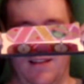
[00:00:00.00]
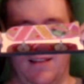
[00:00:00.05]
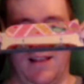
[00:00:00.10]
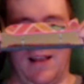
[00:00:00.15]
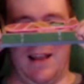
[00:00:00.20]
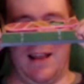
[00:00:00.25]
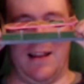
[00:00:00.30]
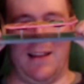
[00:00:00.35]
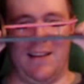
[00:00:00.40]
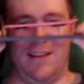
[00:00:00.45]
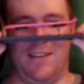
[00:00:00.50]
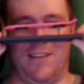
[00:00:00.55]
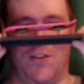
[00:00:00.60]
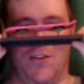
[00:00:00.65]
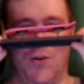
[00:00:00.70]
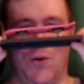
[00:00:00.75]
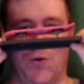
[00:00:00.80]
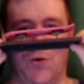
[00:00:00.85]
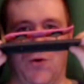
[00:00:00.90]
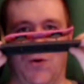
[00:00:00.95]
That is
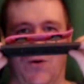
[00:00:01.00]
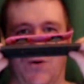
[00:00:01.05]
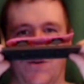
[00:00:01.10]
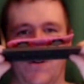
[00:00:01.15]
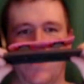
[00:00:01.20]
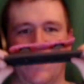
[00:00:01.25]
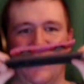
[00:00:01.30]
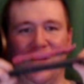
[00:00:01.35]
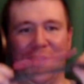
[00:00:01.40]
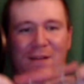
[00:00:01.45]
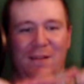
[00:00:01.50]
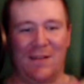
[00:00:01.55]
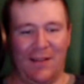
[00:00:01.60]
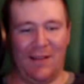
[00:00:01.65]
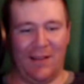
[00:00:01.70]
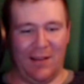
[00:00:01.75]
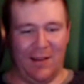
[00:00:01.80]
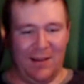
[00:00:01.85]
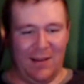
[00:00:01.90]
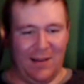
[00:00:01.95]
cool.
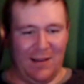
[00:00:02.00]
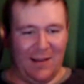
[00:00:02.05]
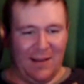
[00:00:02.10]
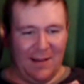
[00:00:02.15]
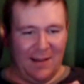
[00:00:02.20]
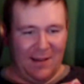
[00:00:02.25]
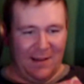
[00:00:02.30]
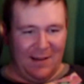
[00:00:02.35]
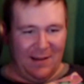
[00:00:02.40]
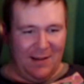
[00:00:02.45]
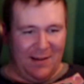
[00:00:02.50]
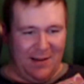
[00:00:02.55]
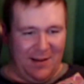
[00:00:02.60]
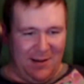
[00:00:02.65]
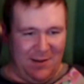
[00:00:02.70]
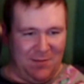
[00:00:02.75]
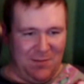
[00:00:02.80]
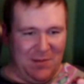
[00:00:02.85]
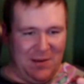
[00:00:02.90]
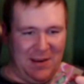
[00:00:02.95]

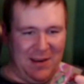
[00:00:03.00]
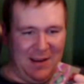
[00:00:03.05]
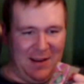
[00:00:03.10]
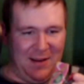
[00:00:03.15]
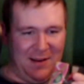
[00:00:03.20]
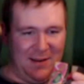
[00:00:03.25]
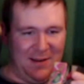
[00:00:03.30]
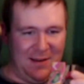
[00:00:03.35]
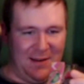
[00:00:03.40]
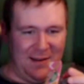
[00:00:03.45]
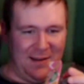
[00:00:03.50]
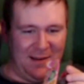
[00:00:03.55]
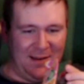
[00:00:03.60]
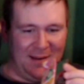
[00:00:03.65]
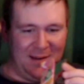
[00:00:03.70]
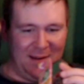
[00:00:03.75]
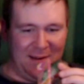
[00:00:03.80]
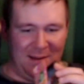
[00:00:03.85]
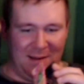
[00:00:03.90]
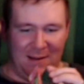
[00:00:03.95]
Oh, man.
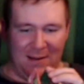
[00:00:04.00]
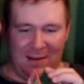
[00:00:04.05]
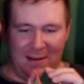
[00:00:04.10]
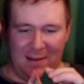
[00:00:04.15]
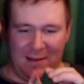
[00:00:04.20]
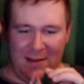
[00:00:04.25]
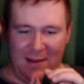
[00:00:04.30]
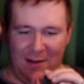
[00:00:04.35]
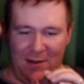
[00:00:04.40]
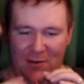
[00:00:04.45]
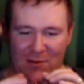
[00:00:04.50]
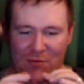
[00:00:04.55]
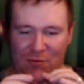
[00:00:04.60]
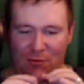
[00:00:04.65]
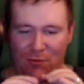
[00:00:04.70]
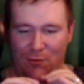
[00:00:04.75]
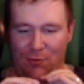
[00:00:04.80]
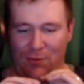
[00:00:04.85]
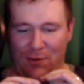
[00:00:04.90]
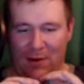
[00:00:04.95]
That looks
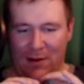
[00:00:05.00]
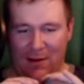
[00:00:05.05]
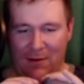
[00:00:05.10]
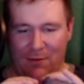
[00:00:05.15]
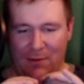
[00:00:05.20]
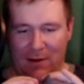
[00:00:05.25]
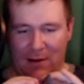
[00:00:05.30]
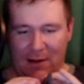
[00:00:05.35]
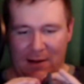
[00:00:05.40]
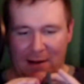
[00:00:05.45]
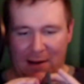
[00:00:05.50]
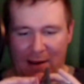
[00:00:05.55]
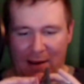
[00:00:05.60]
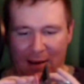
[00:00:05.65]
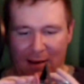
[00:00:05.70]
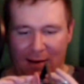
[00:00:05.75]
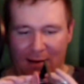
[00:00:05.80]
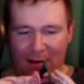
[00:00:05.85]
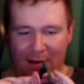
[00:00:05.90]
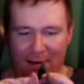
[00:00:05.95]
really, really
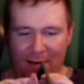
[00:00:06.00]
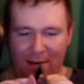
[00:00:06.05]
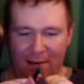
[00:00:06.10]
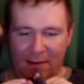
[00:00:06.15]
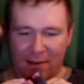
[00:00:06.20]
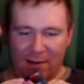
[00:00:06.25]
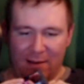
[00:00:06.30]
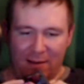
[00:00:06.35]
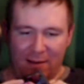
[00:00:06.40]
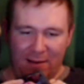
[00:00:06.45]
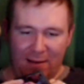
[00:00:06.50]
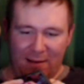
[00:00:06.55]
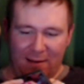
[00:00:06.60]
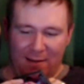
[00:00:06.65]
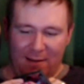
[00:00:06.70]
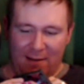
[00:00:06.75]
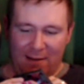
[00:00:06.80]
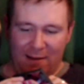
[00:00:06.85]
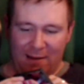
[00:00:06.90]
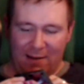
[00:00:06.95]
neat.
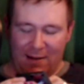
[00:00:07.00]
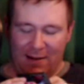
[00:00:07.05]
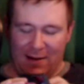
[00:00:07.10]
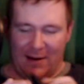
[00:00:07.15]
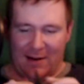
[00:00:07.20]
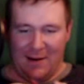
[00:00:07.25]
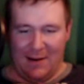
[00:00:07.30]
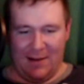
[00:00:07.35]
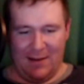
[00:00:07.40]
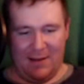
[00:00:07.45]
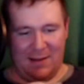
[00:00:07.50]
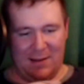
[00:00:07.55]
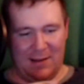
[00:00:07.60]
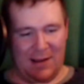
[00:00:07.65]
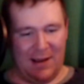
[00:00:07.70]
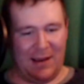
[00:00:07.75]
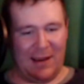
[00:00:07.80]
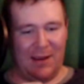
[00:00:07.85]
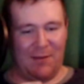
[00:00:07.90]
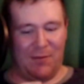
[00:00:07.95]
Ah,
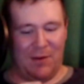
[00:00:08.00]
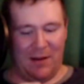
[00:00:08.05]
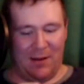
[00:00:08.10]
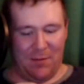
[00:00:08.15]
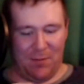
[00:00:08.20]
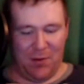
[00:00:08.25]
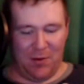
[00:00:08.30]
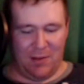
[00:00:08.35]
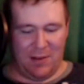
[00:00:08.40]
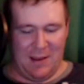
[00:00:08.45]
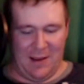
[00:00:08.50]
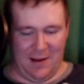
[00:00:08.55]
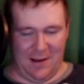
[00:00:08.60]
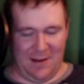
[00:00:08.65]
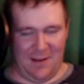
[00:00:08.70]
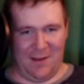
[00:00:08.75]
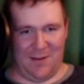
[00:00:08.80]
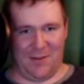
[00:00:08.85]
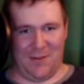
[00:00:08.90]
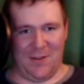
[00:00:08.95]
I can't wait to put that
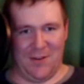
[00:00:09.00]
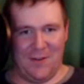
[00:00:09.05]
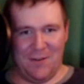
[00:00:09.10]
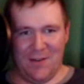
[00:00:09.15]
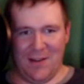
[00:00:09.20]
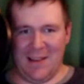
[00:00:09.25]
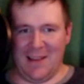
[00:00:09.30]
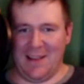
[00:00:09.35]
in there, too.